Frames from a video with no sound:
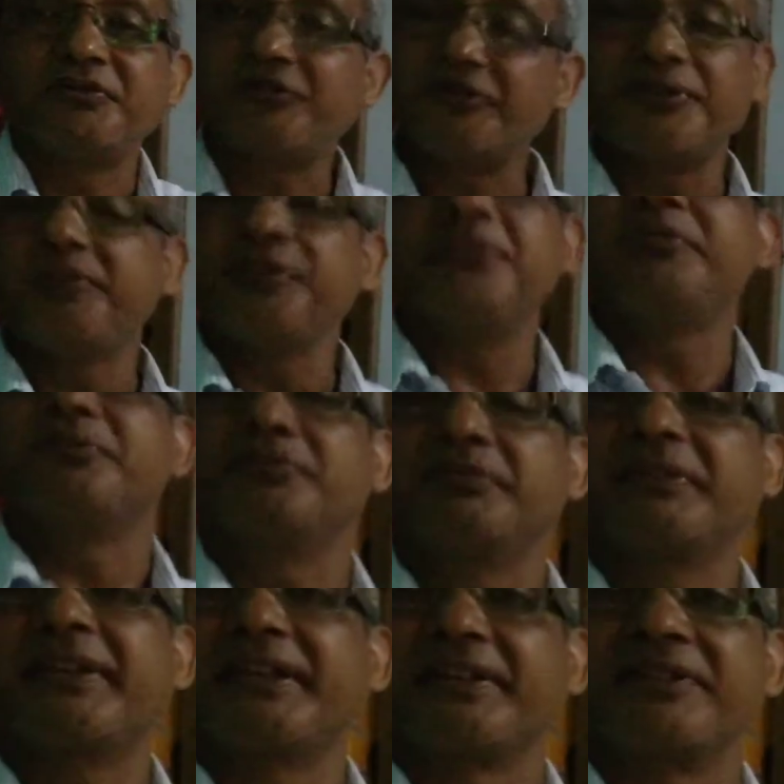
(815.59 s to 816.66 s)
do
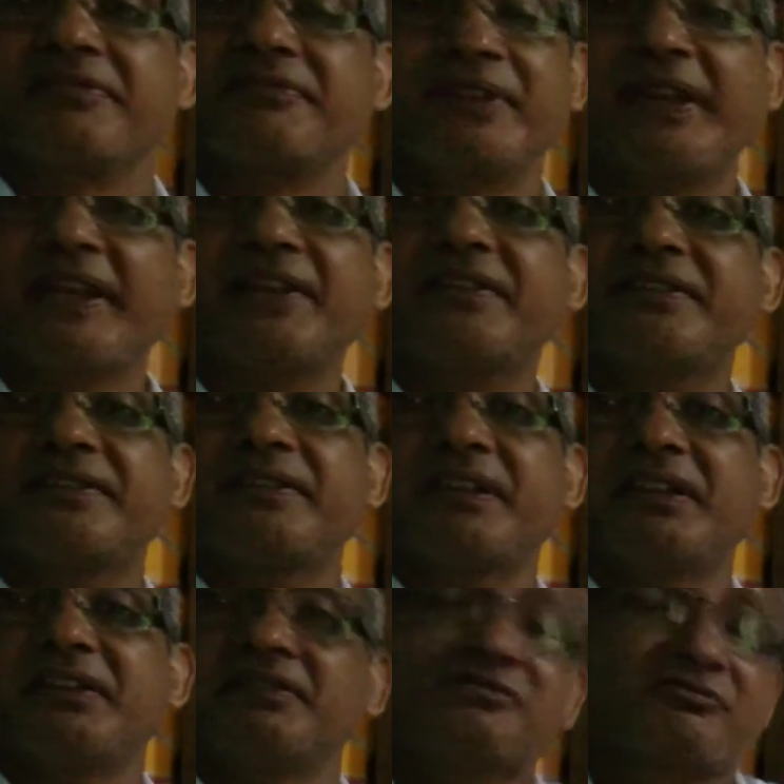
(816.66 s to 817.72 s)
you get when I say